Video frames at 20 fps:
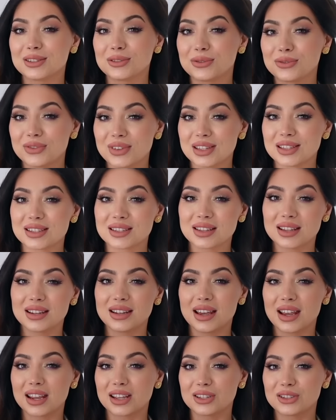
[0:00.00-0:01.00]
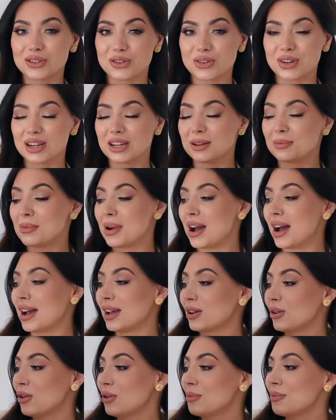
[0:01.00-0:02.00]
it fits like a dream. I
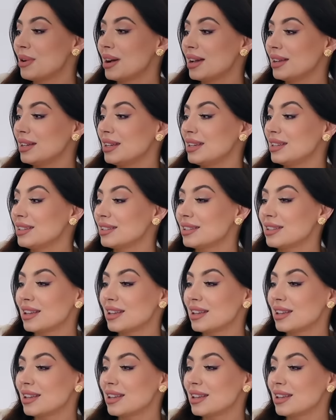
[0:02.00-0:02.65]
got mine in